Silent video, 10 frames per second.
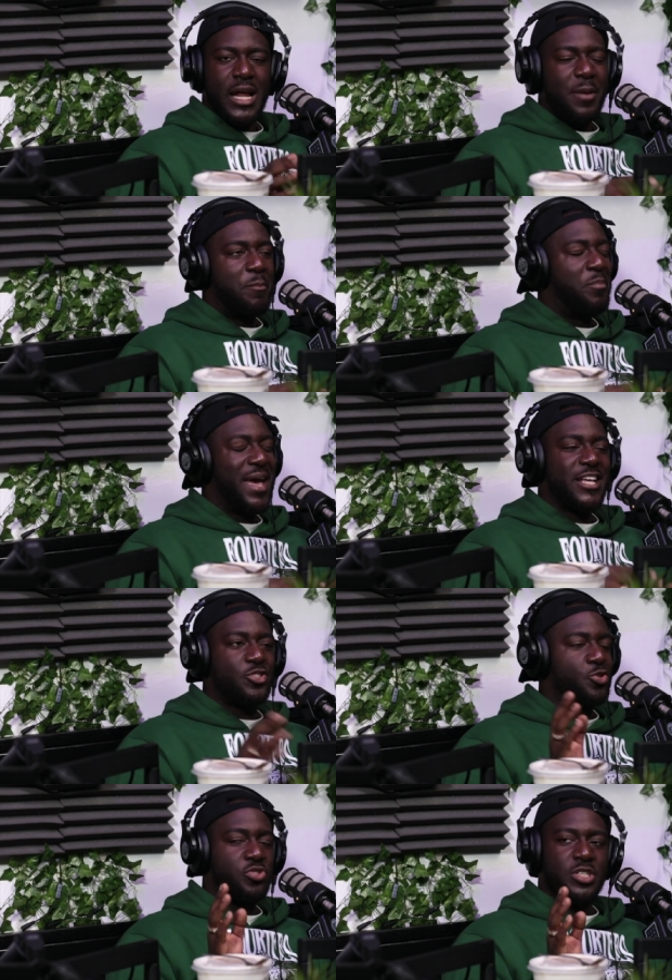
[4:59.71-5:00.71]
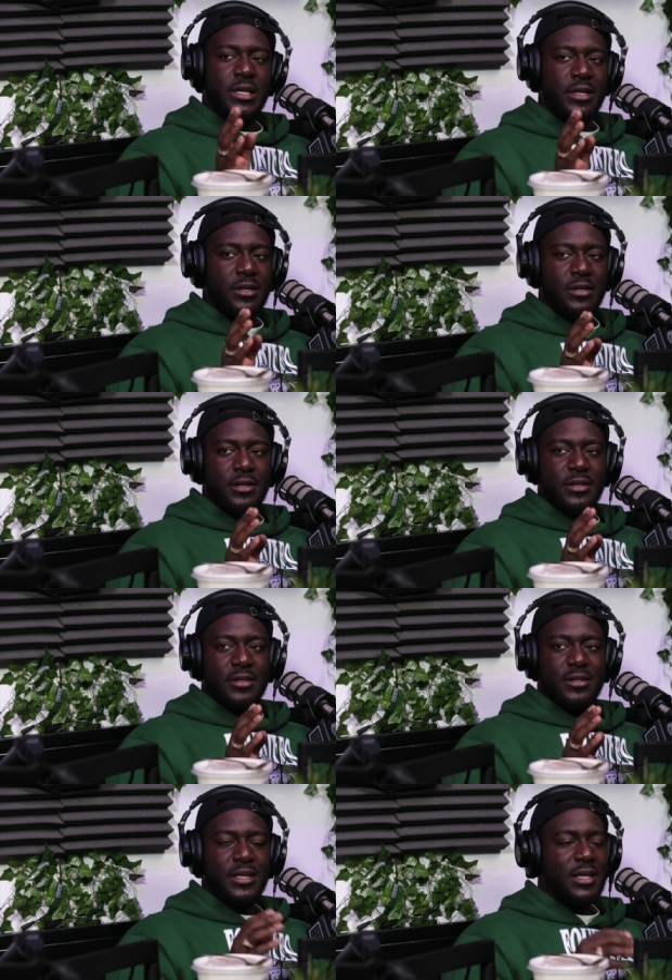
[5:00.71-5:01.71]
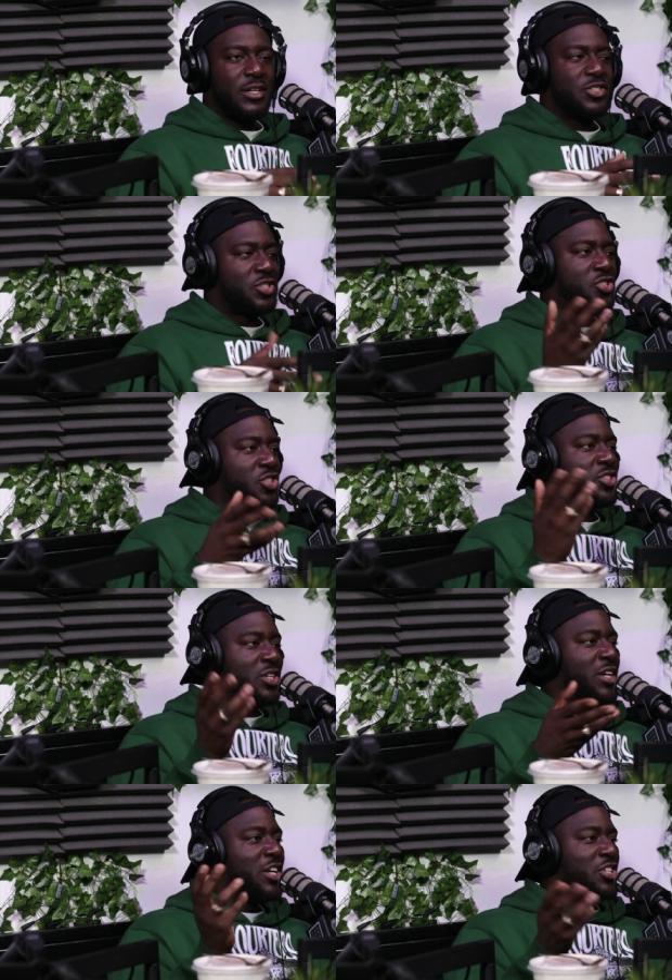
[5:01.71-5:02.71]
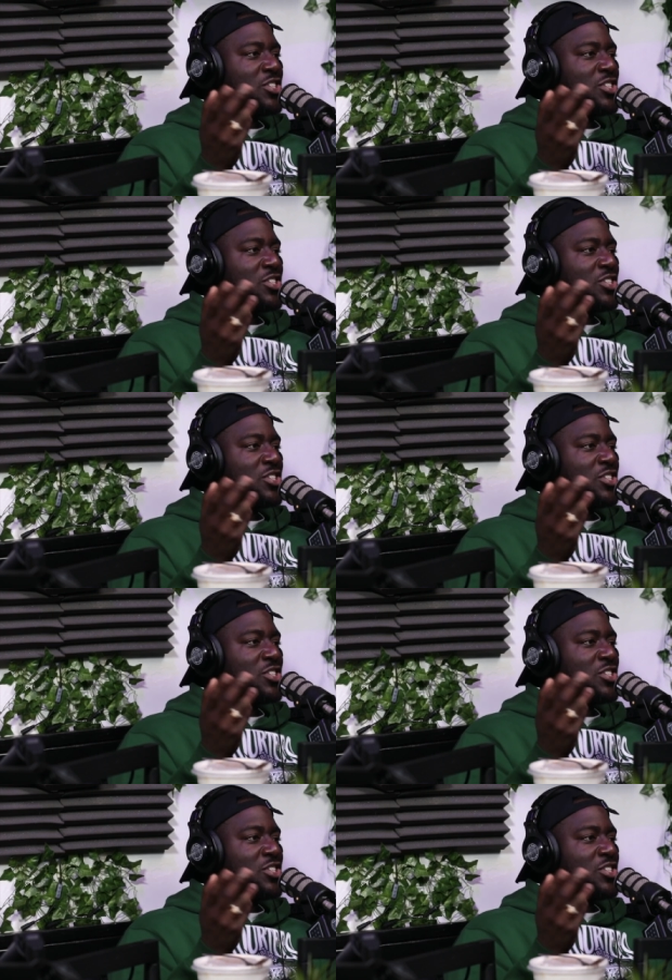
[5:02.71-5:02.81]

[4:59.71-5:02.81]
like bare sushi. Okay, Yeah, see, now I would love that shit.